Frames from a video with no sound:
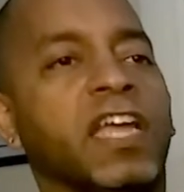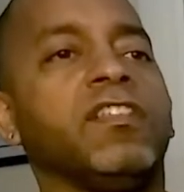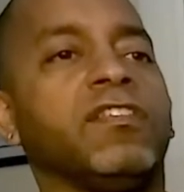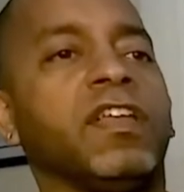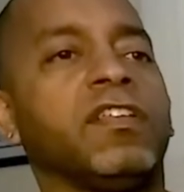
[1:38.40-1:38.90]

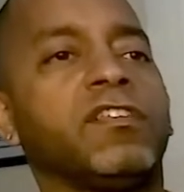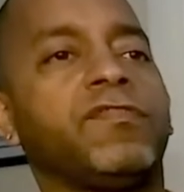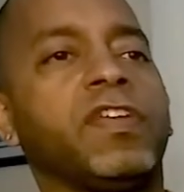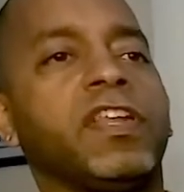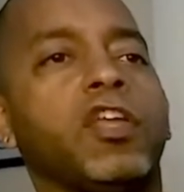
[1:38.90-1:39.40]
in
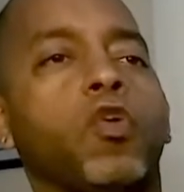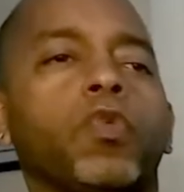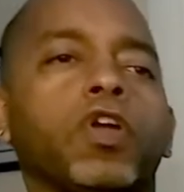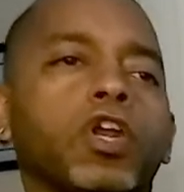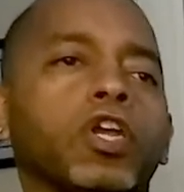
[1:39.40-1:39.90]
this video,
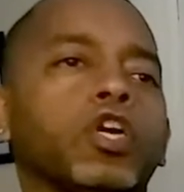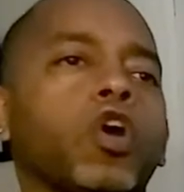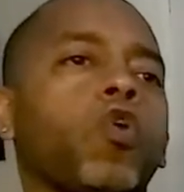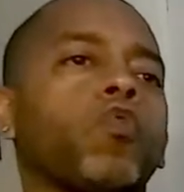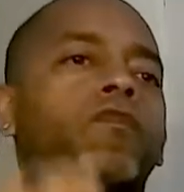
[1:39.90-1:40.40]
we're gonna
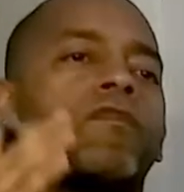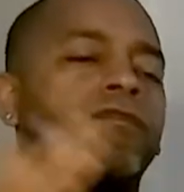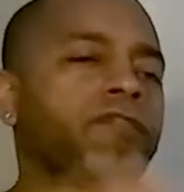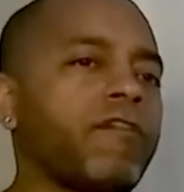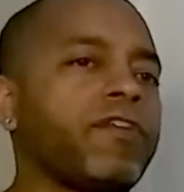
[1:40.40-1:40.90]
go
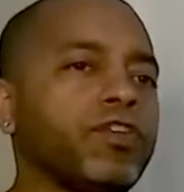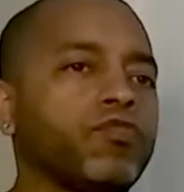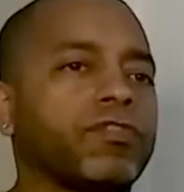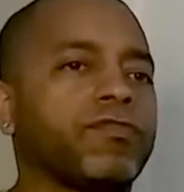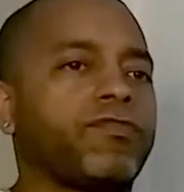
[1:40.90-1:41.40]
very
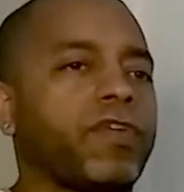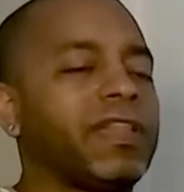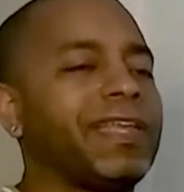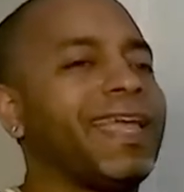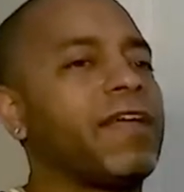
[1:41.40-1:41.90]

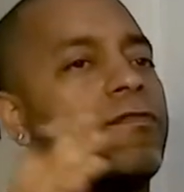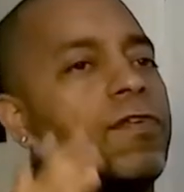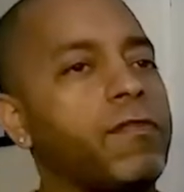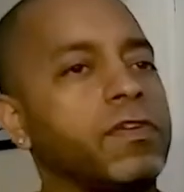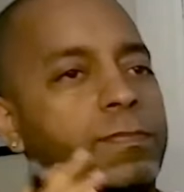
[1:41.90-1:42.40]
user-friendly and
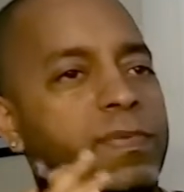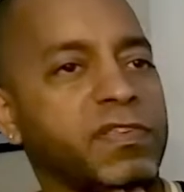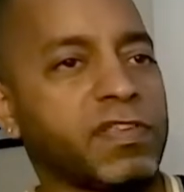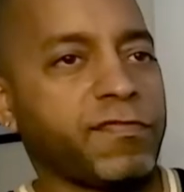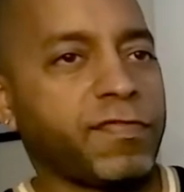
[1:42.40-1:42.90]
very
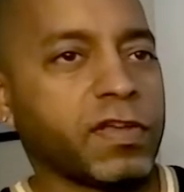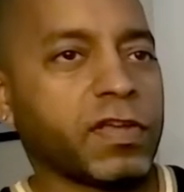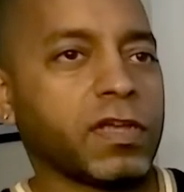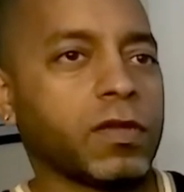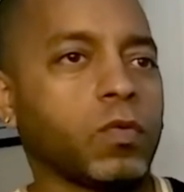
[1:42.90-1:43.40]

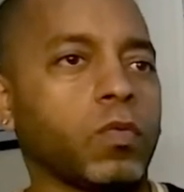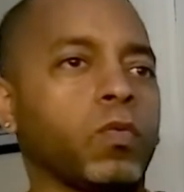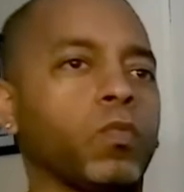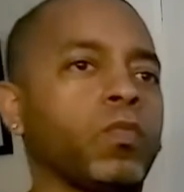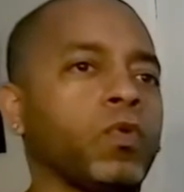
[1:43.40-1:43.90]
specific
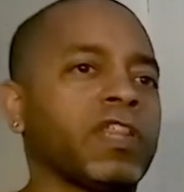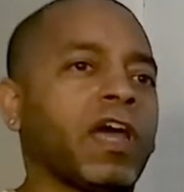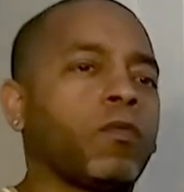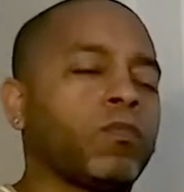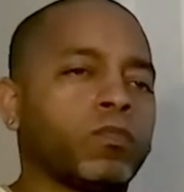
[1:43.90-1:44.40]

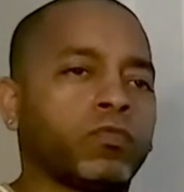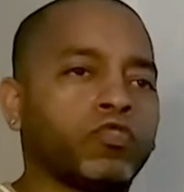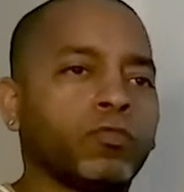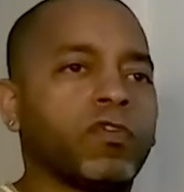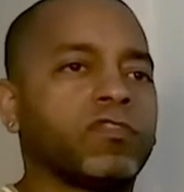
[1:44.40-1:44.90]
without
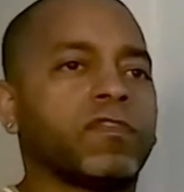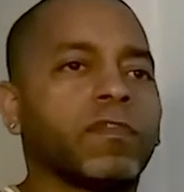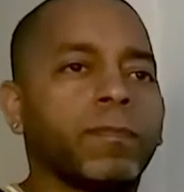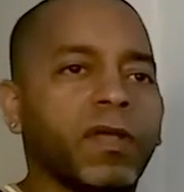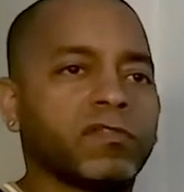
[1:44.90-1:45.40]
too much
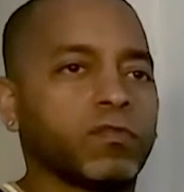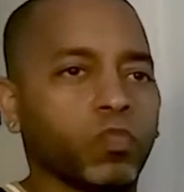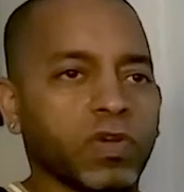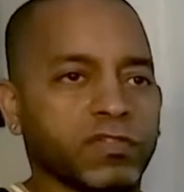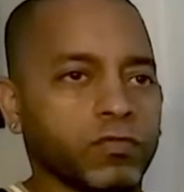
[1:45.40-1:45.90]
of the bells
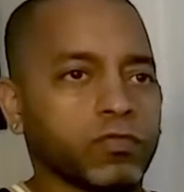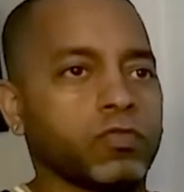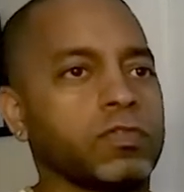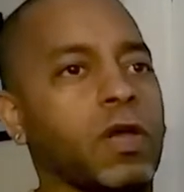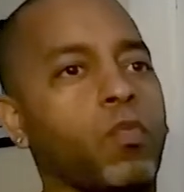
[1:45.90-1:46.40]
and
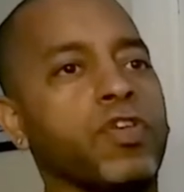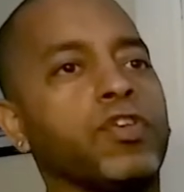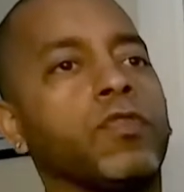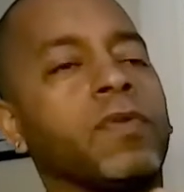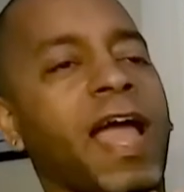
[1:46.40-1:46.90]
whistles. That way
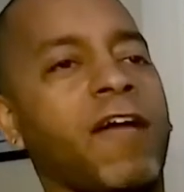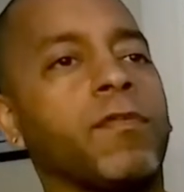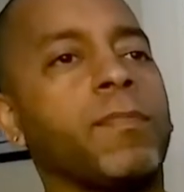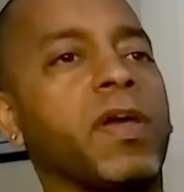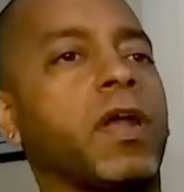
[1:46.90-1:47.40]
you
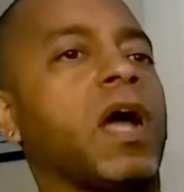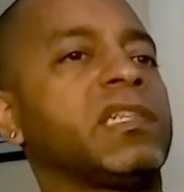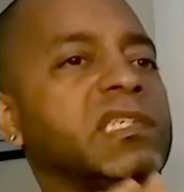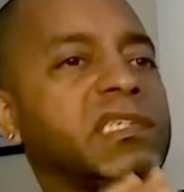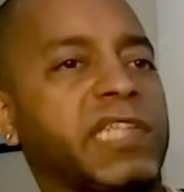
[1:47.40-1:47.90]
have a better
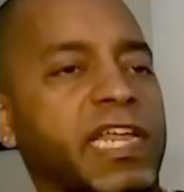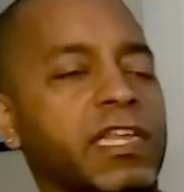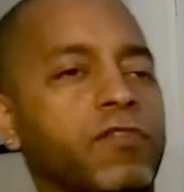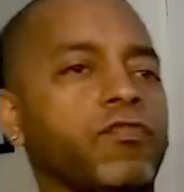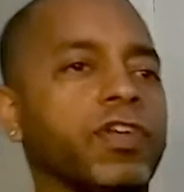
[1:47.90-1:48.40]

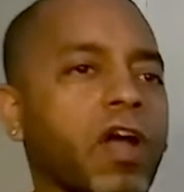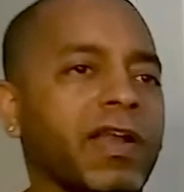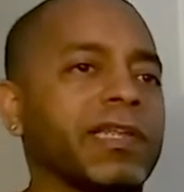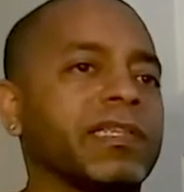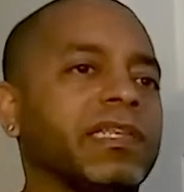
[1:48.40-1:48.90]
understanding
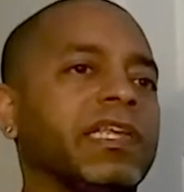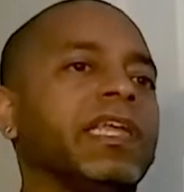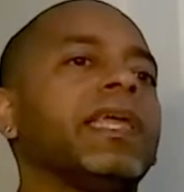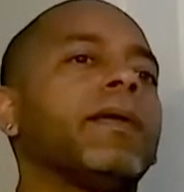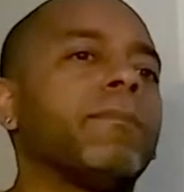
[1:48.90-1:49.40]
regarding
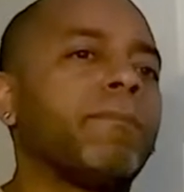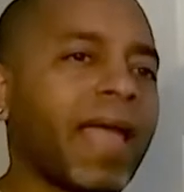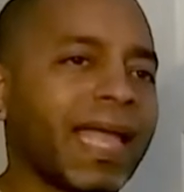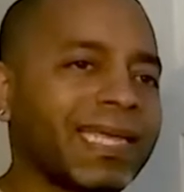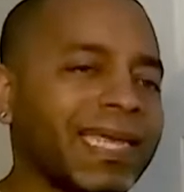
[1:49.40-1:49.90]
the
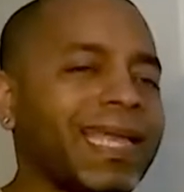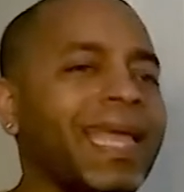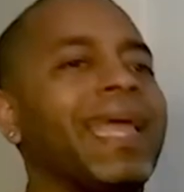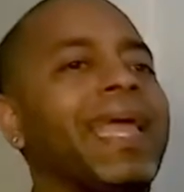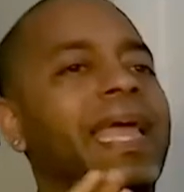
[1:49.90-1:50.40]

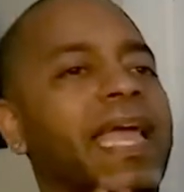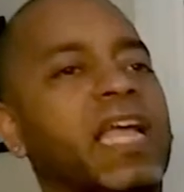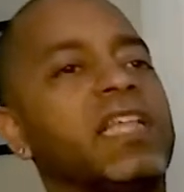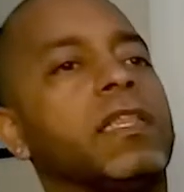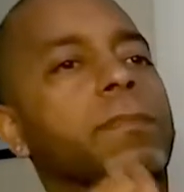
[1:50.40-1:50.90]
banking
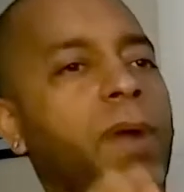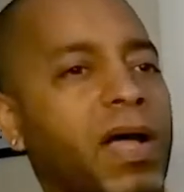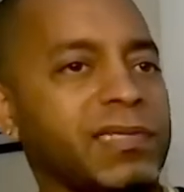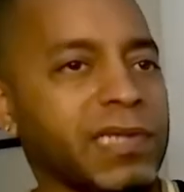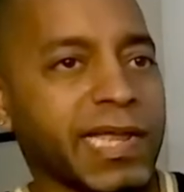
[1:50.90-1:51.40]
and
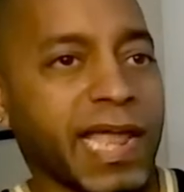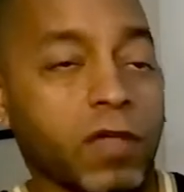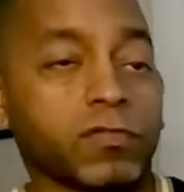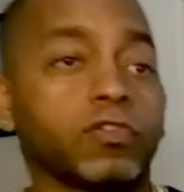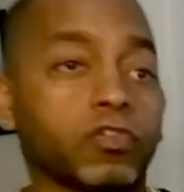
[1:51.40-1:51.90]
deposit
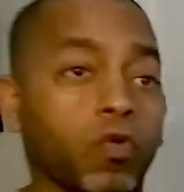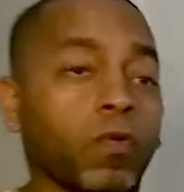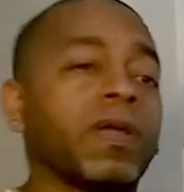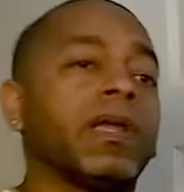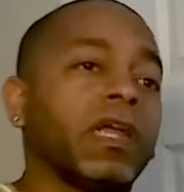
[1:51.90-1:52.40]
accounts.
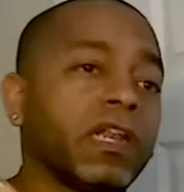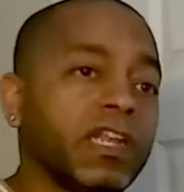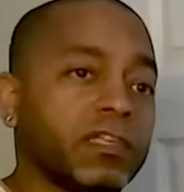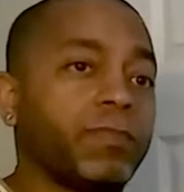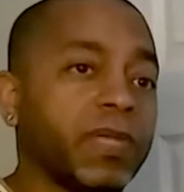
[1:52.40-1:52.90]
So
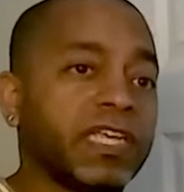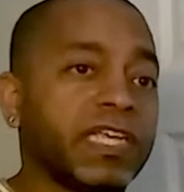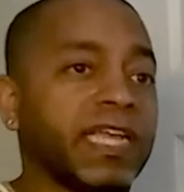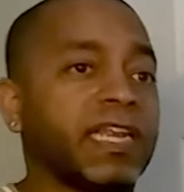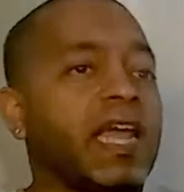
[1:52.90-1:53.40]
let's
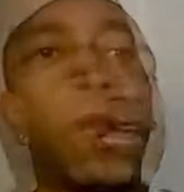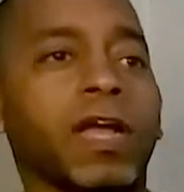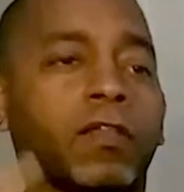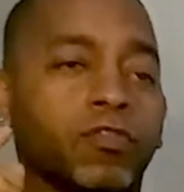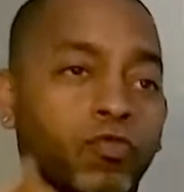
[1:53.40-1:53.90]
begin. I
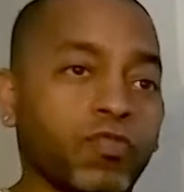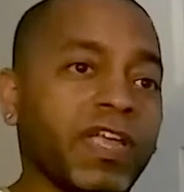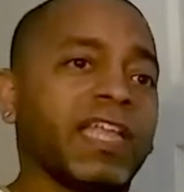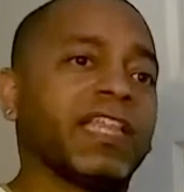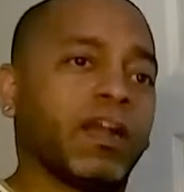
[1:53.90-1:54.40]
got
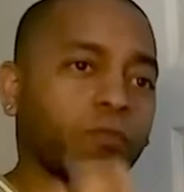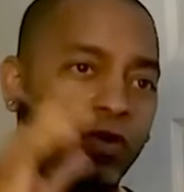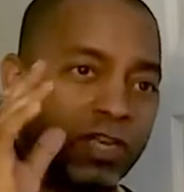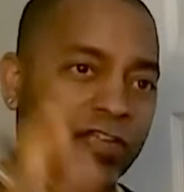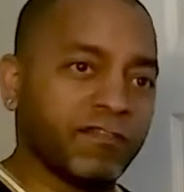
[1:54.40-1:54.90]
three and then I'm
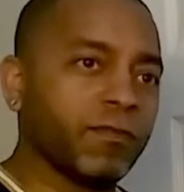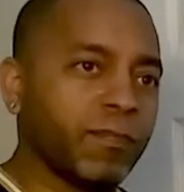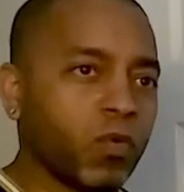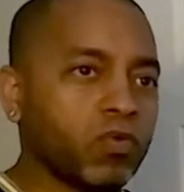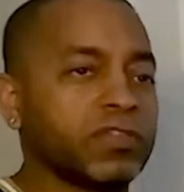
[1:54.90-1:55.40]
gonna give you
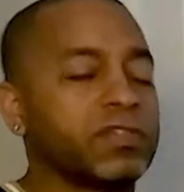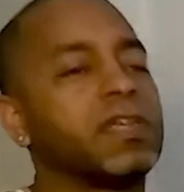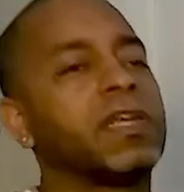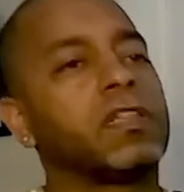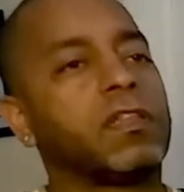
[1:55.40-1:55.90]
a bonus.
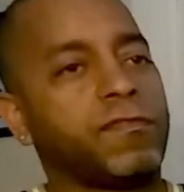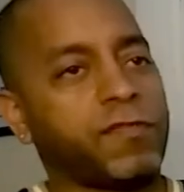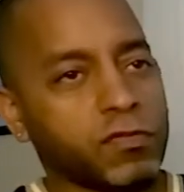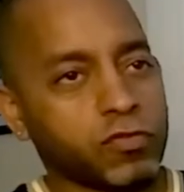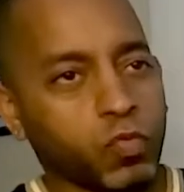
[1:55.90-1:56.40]
The
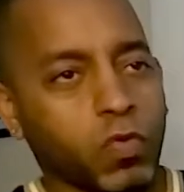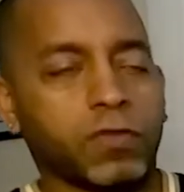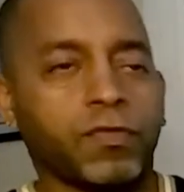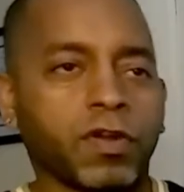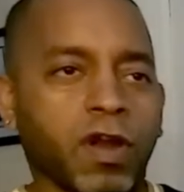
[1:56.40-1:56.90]
first
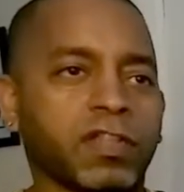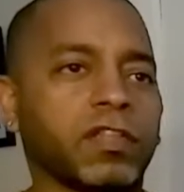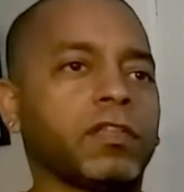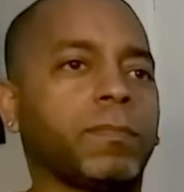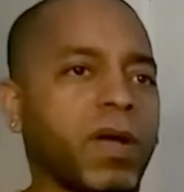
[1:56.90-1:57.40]
one
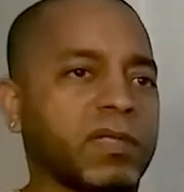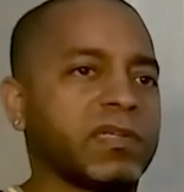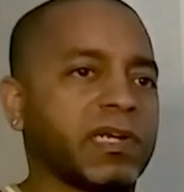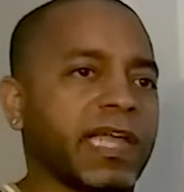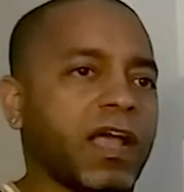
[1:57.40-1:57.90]
regarding the
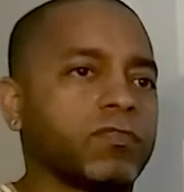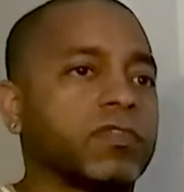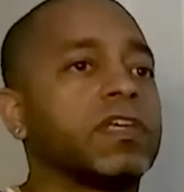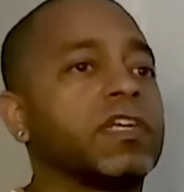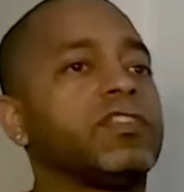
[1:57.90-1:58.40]
deposit
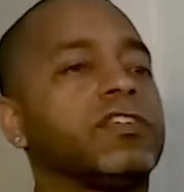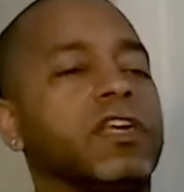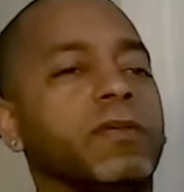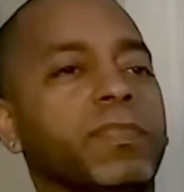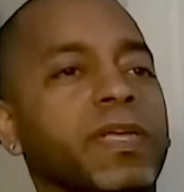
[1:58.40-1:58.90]
accounts is
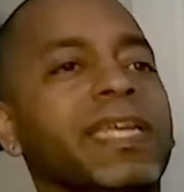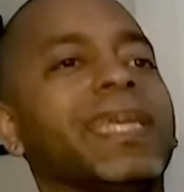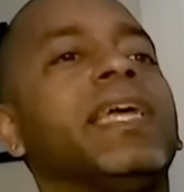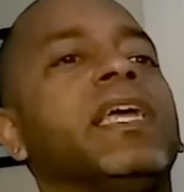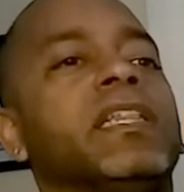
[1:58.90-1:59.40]
gonna
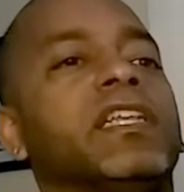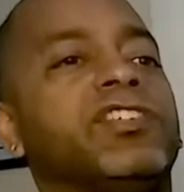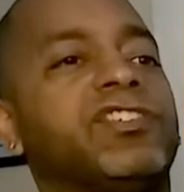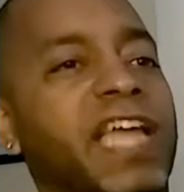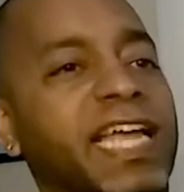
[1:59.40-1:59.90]
be
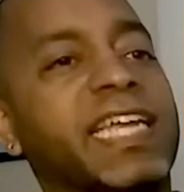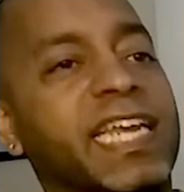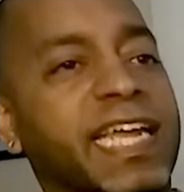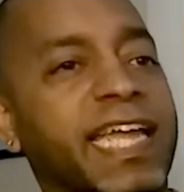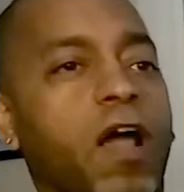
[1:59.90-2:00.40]
the
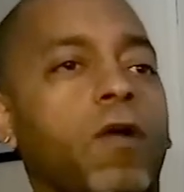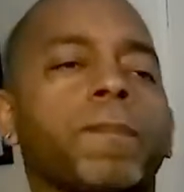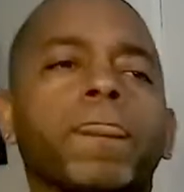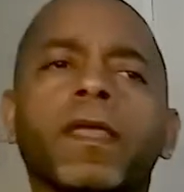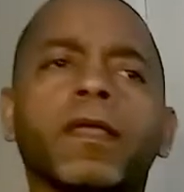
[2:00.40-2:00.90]
checking
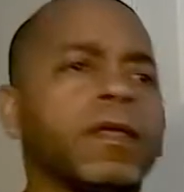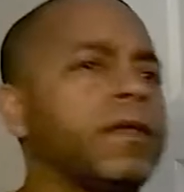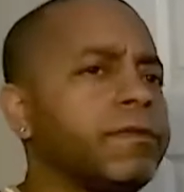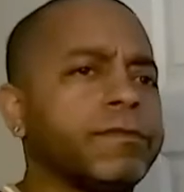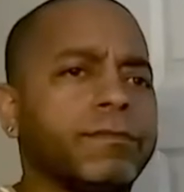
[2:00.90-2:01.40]
account.
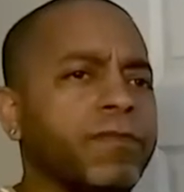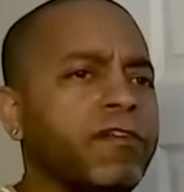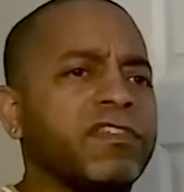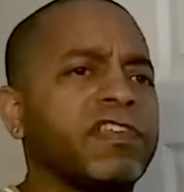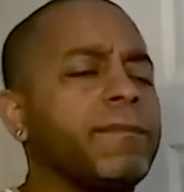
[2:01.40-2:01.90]

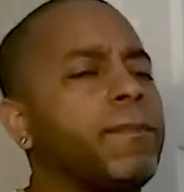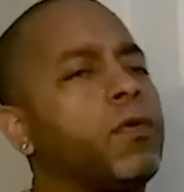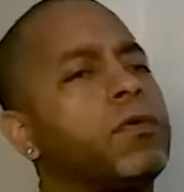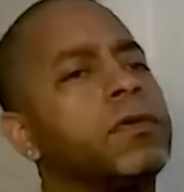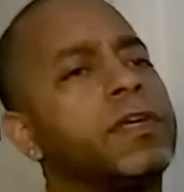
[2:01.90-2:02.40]
Very
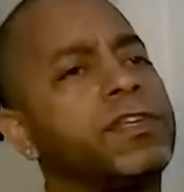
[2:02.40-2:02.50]
simple.